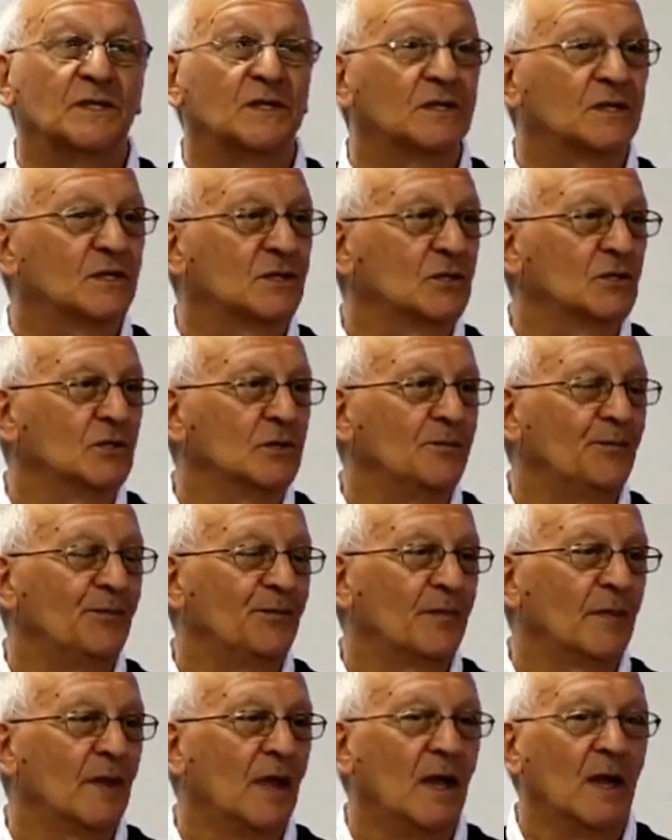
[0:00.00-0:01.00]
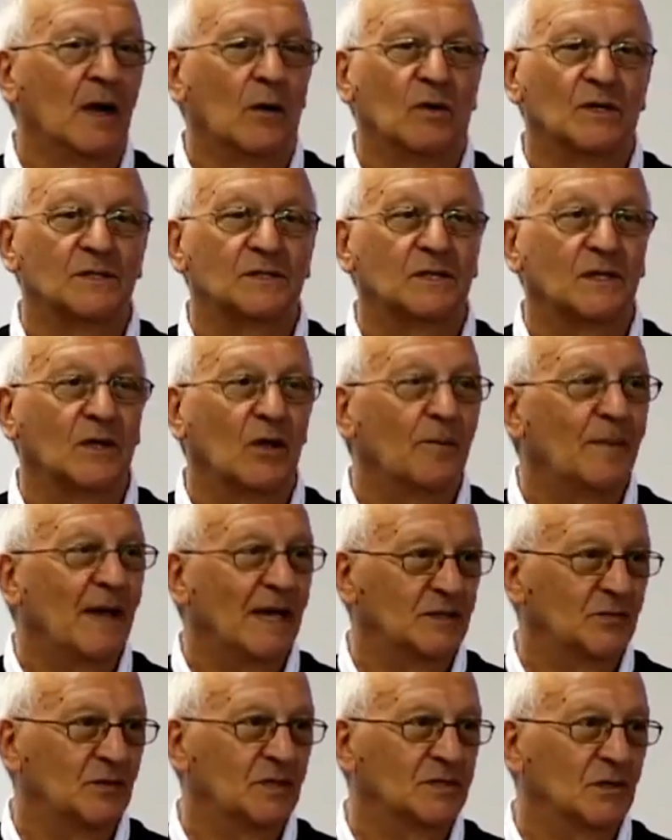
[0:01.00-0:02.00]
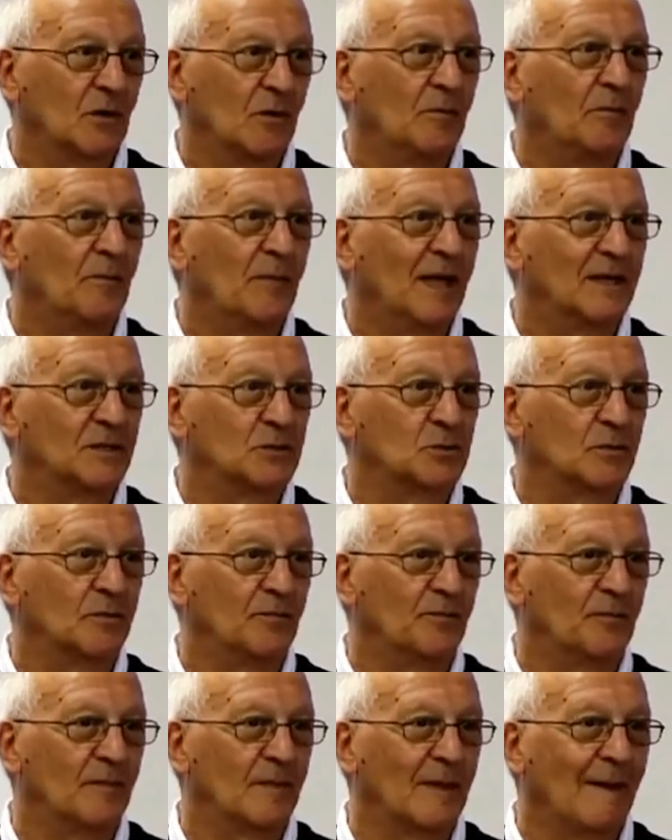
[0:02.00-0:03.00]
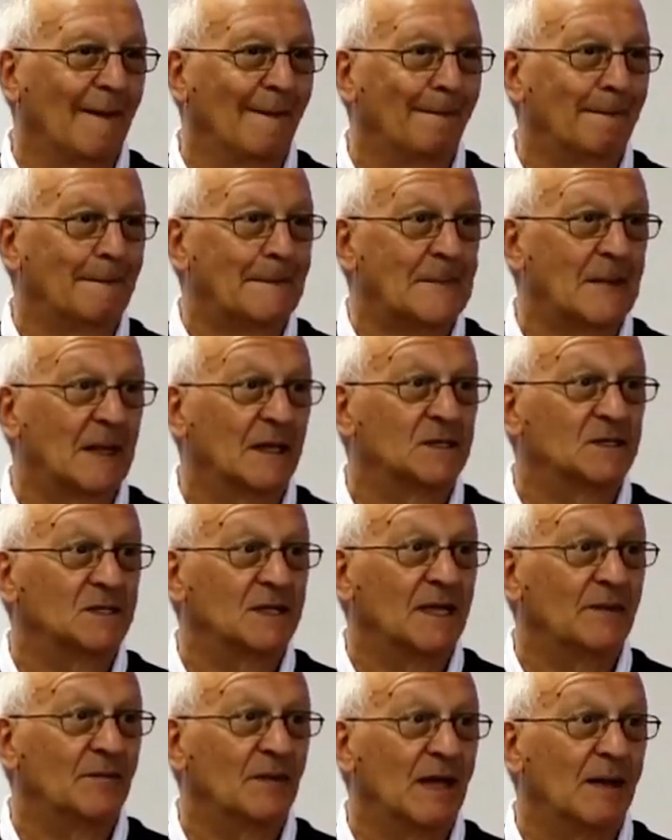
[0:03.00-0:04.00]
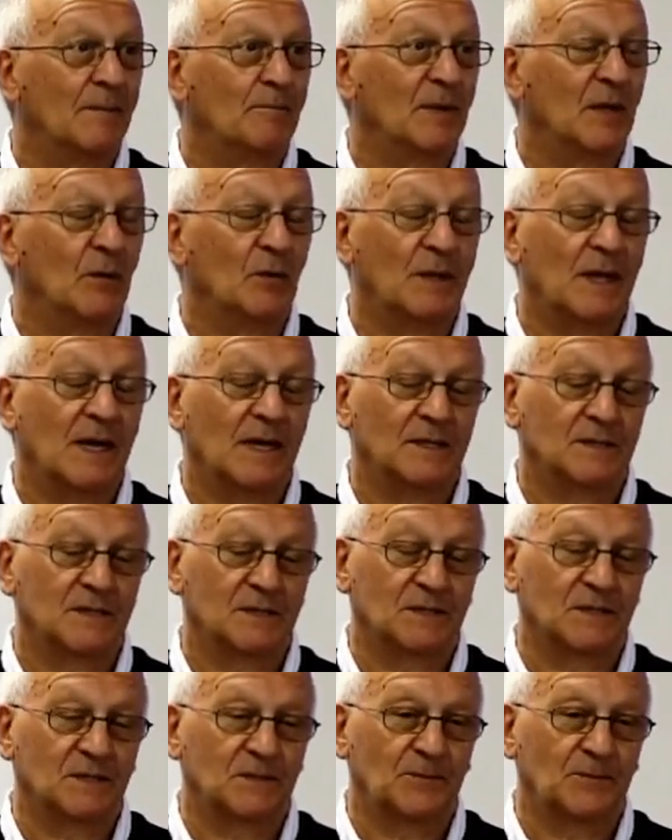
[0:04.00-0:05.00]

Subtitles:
to do was to go back to his own bedroom and sleep there and be with us.